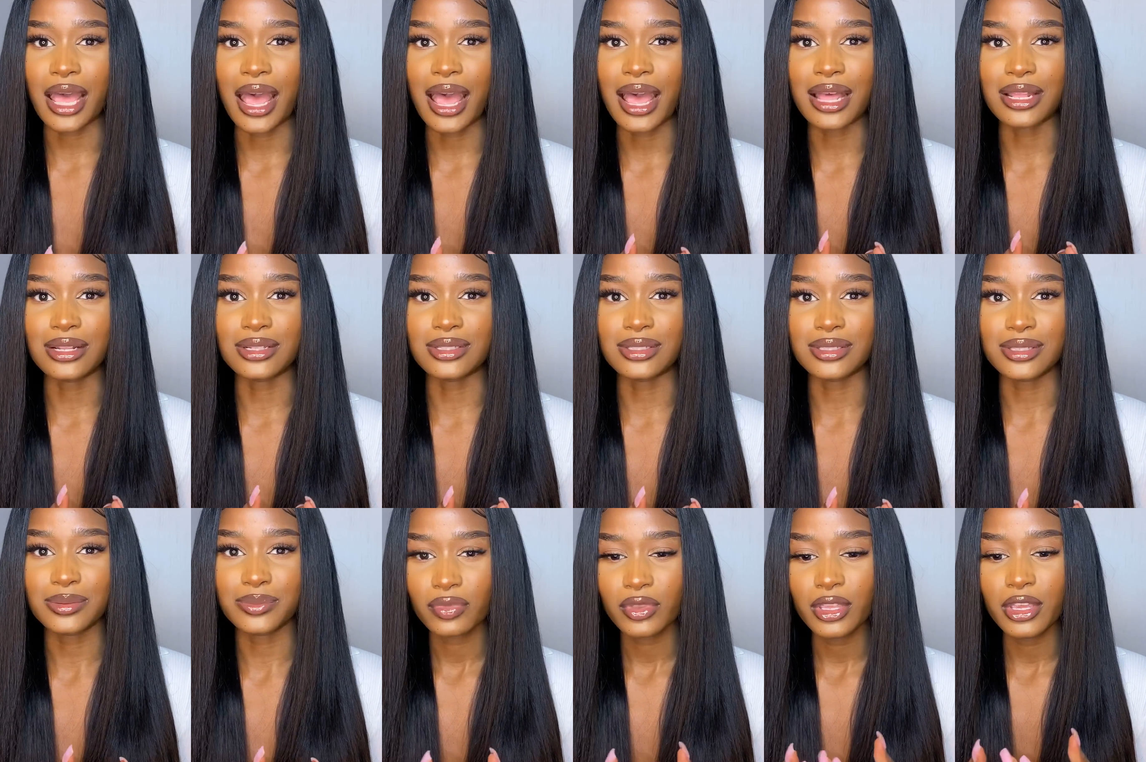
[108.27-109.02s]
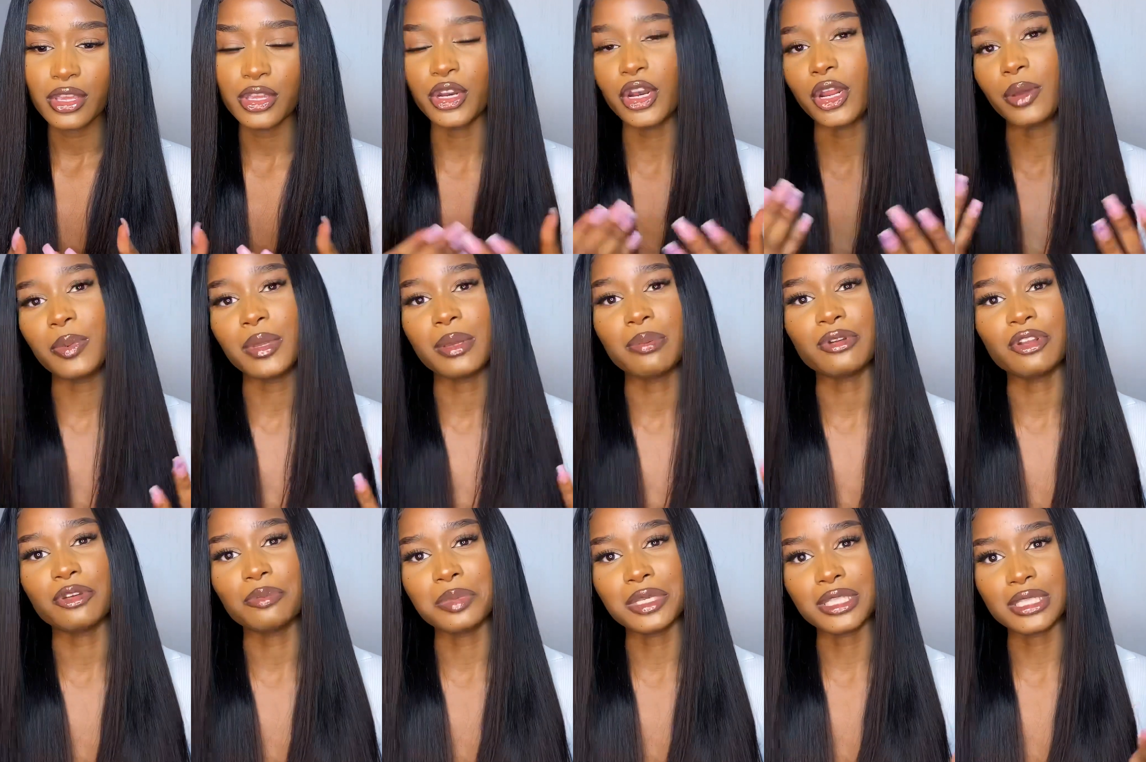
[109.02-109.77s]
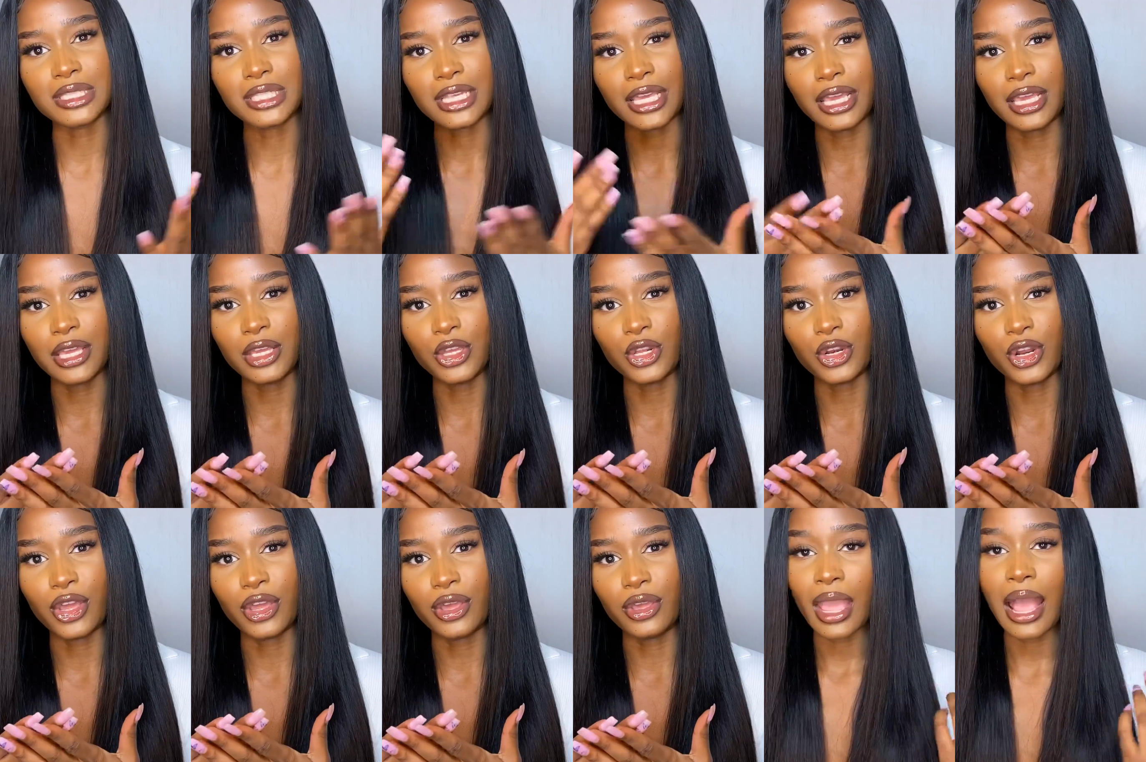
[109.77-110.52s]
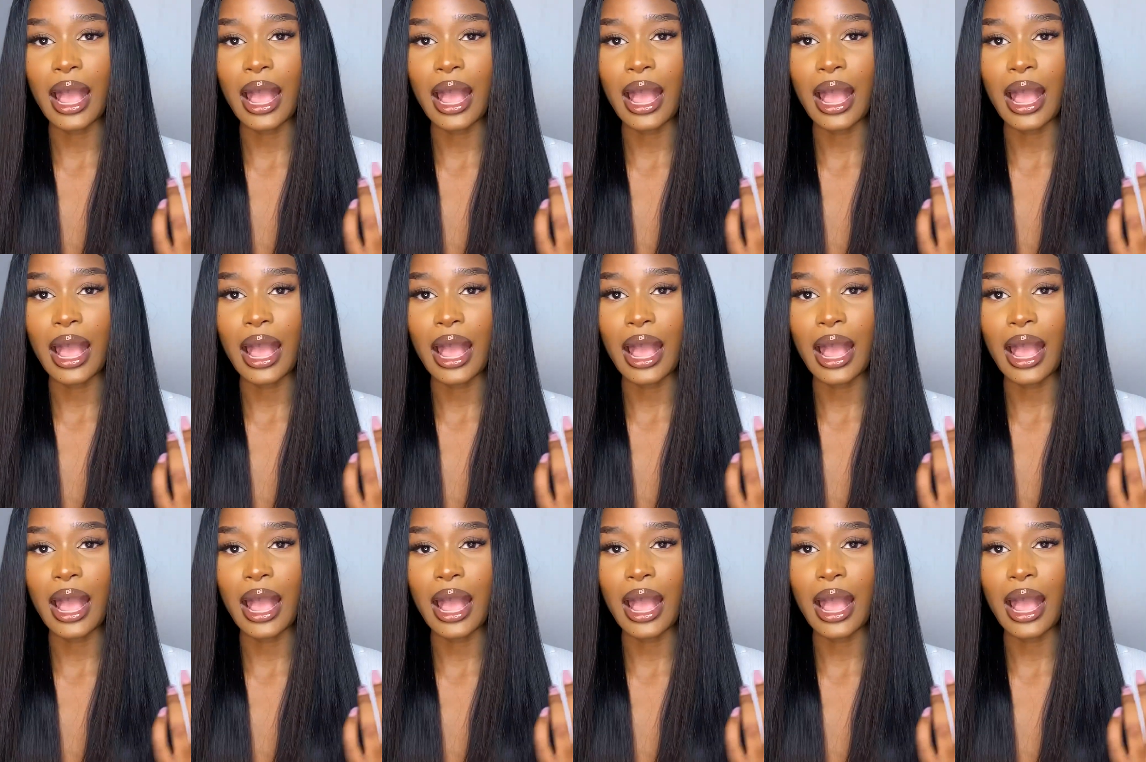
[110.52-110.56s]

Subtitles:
and you know, people have been saying, you know,